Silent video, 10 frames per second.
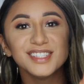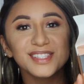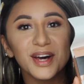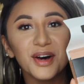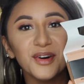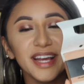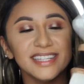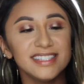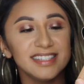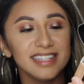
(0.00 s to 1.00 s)
So
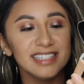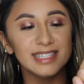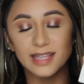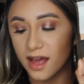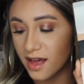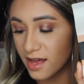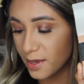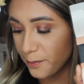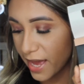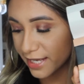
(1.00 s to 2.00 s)
it's this
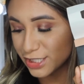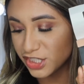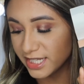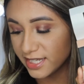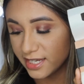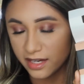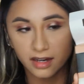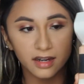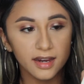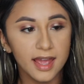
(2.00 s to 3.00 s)
packaging
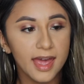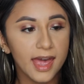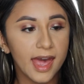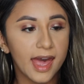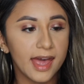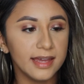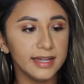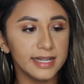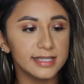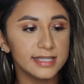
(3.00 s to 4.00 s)
here,
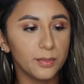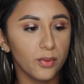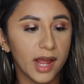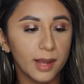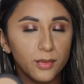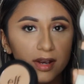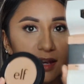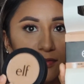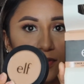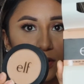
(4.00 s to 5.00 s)
and it's the
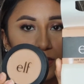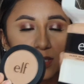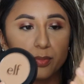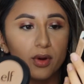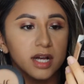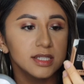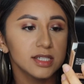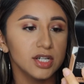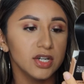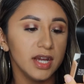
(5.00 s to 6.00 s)
Primer-Infused
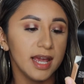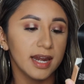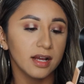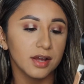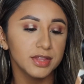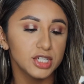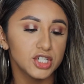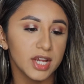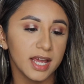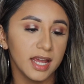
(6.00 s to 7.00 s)
bronzer, and I got the
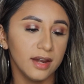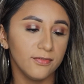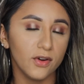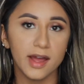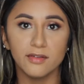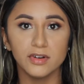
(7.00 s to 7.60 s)
shade Forever